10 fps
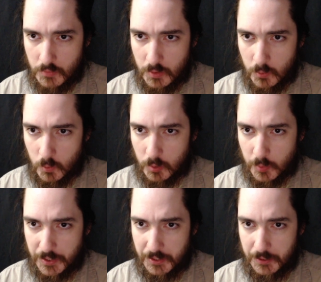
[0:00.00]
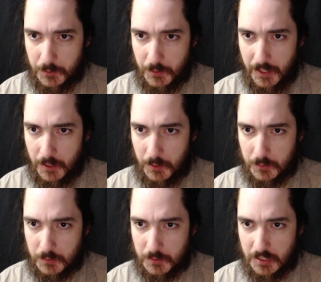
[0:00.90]
what are we going to do now?
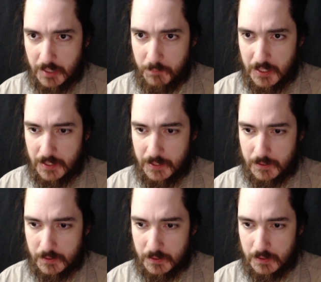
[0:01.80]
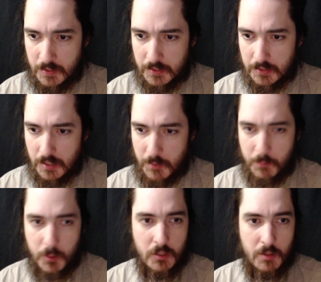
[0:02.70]
Let me
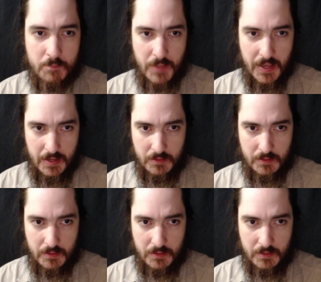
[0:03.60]
pull up that